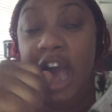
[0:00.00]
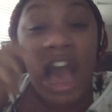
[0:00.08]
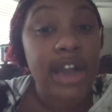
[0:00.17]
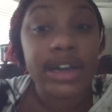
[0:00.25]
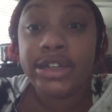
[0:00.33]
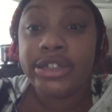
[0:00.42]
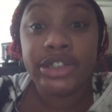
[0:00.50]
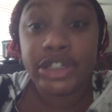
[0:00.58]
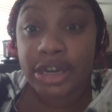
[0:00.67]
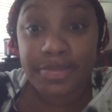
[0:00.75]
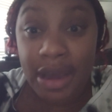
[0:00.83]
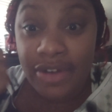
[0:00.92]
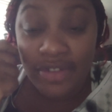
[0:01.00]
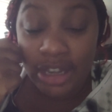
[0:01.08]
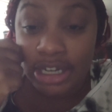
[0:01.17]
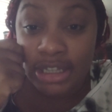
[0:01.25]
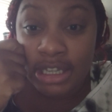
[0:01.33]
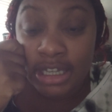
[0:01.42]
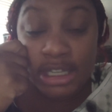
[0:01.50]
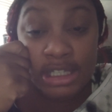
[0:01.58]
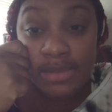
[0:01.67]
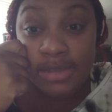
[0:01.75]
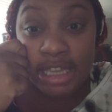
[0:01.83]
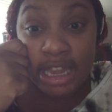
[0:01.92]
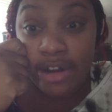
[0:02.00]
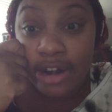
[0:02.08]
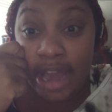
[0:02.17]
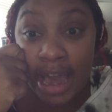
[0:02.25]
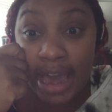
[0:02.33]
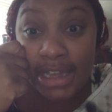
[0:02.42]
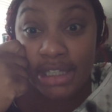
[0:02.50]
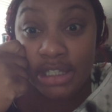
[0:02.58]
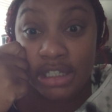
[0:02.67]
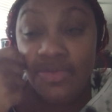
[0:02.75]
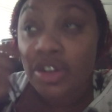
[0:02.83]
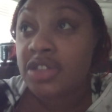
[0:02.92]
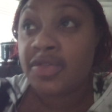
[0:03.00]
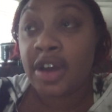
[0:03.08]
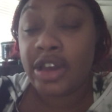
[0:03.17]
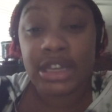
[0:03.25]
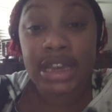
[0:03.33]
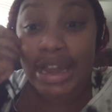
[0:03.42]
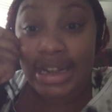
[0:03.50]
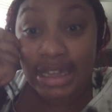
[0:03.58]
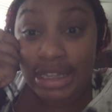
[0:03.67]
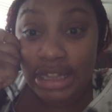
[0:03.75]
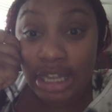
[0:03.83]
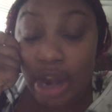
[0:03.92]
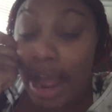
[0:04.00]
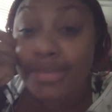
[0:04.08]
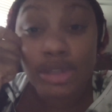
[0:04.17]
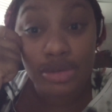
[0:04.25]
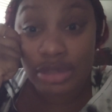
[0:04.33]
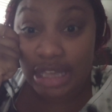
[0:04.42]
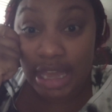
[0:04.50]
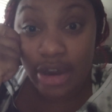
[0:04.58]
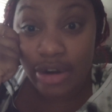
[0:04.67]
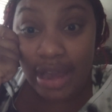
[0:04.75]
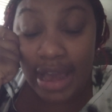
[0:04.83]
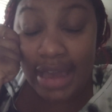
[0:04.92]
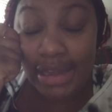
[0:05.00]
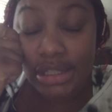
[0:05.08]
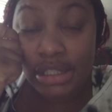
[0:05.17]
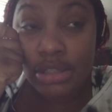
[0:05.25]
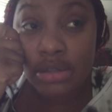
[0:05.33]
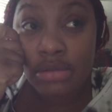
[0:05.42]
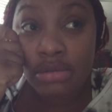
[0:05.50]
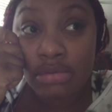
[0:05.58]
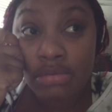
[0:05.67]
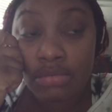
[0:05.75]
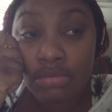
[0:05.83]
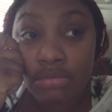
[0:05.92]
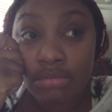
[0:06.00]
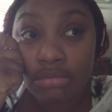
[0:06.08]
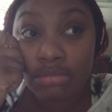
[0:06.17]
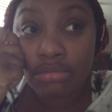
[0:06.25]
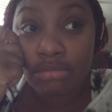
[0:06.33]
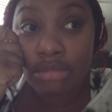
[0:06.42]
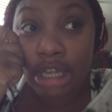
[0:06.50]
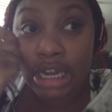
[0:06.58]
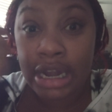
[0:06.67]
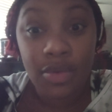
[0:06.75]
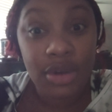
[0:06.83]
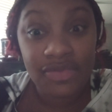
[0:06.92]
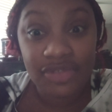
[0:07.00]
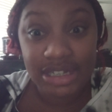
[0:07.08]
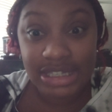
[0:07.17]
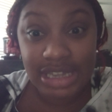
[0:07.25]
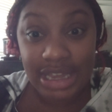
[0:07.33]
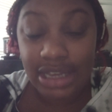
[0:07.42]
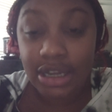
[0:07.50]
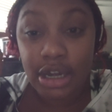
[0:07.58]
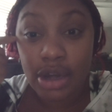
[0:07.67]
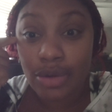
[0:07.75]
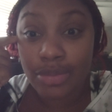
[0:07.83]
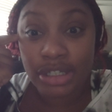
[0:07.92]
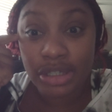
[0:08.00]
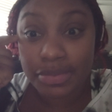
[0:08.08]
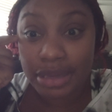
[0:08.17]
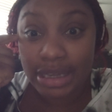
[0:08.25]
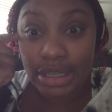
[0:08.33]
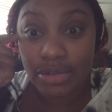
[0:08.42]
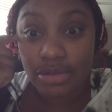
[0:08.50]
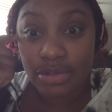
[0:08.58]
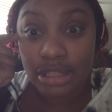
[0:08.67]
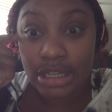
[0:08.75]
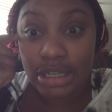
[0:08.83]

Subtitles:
I couldn't jump off of anything because I'm scared of heights. Because first of all, you got to get there. I'm too scared of heights. And I wasn't going to take a whole bunch of pills.